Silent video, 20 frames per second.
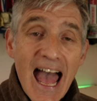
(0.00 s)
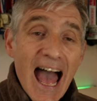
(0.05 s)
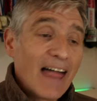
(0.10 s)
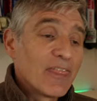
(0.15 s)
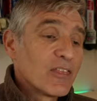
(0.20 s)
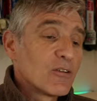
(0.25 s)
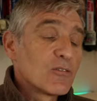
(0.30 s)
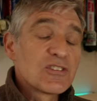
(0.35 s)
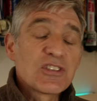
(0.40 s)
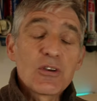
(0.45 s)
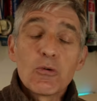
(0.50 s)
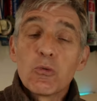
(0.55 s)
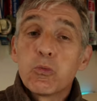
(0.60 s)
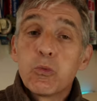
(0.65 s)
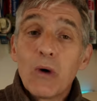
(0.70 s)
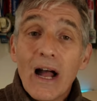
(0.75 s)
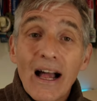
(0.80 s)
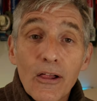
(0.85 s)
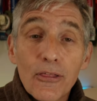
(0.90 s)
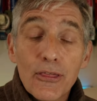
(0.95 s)
and there is a
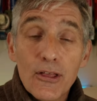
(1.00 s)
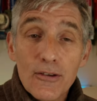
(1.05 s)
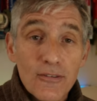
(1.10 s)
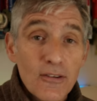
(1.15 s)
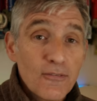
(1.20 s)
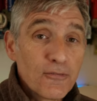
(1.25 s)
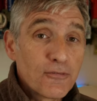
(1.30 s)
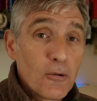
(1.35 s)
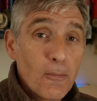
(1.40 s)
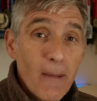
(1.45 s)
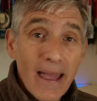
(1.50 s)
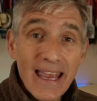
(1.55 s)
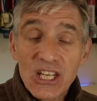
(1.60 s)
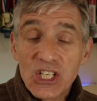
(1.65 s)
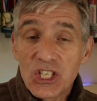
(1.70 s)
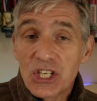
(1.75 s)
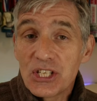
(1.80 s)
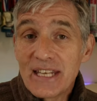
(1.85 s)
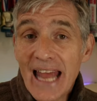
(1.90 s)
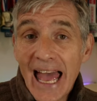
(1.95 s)
wealth of
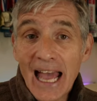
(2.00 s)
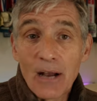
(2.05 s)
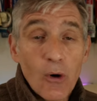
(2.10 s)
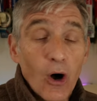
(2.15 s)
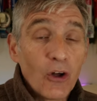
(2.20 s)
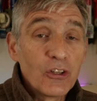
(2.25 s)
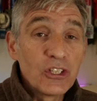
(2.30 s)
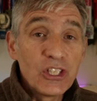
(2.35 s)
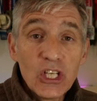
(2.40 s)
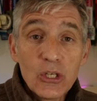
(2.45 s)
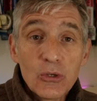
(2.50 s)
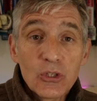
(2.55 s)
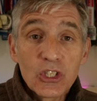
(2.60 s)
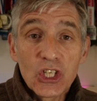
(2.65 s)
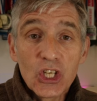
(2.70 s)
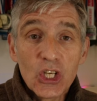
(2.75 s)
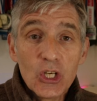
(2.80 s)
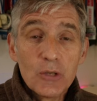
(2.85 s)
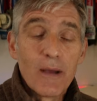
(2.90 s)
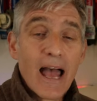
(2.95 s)
information now on
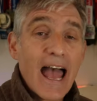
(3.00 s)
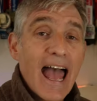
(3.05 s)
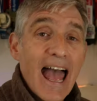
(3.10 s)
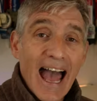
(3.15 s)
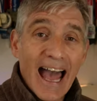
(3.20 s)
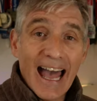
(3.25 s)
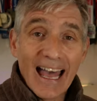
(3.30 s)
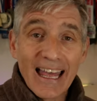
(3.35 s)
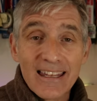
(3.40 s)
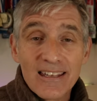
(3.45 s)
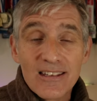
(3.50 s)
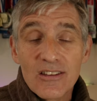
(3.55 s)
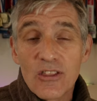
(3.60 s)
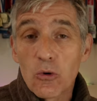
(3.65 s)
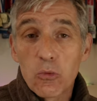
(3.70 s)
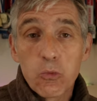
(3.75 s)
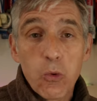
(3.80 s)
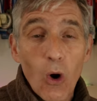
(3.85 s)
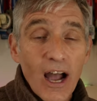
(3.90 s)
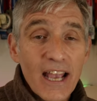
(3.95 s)
YouTube and the
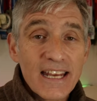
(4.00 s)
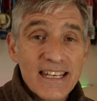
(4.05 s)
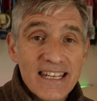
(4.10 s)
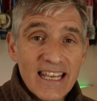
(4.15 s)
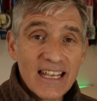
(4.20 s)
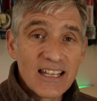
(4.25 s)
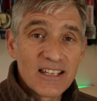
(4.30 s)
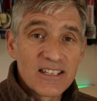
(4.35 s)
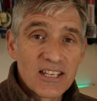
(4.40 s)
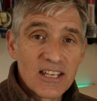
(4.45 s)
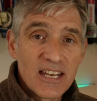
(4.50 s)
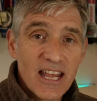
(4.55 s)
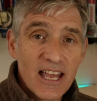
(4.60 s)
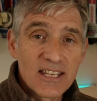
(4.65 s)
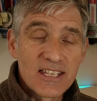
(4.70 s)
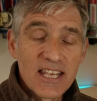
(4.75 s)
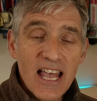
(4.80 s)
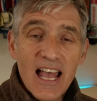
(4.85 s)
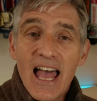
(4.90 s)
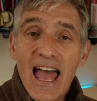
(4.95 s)
wider
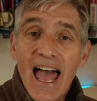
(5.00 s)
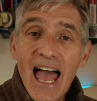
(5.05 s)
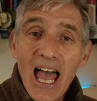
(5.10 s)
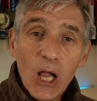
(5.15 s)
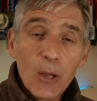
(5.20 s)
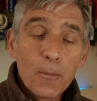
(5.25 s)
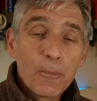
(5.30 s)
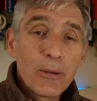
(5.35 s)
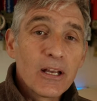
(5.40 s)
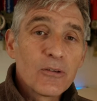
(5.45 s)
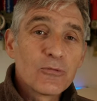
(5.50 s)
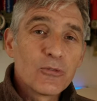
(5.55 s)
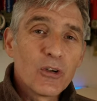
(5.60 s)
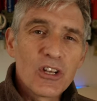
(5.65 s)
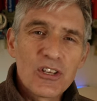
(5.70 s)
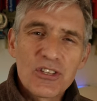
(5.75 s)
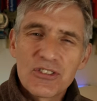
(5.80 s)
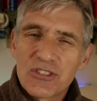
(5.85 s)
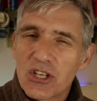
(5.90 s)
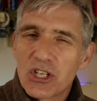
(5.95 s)
internet helping
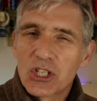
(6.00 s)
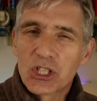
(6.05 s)
runners to